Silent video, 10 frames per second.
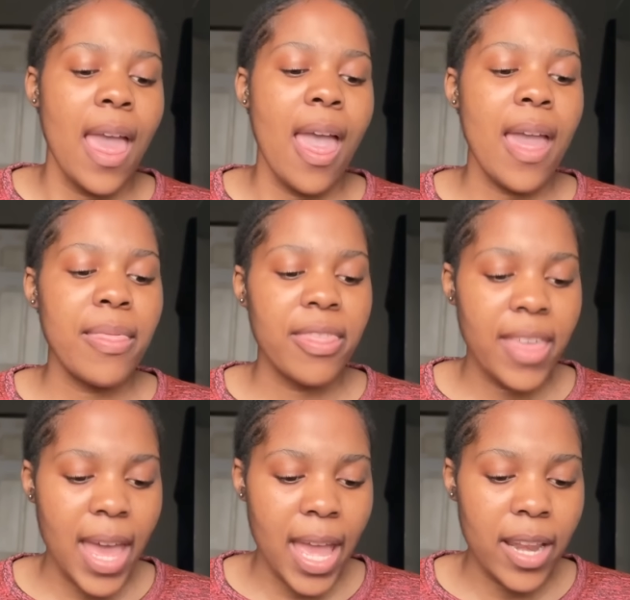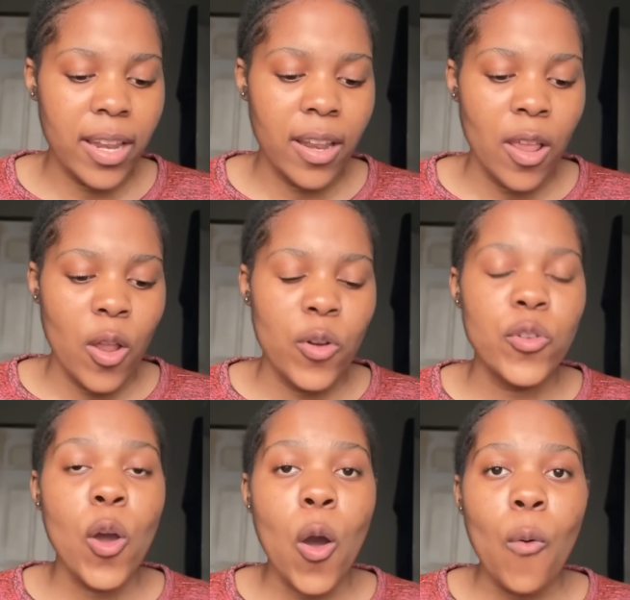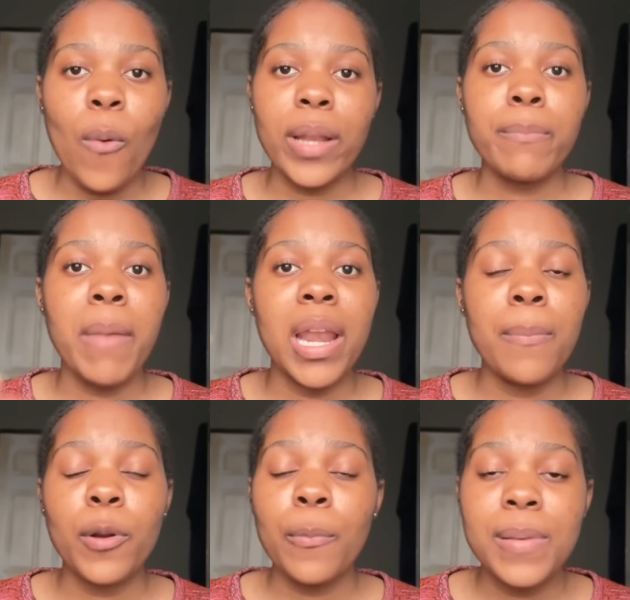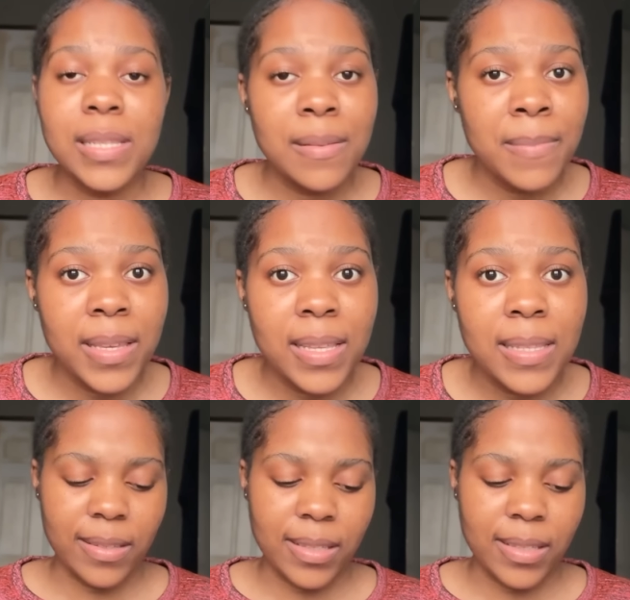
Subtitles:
and then know what malapropism is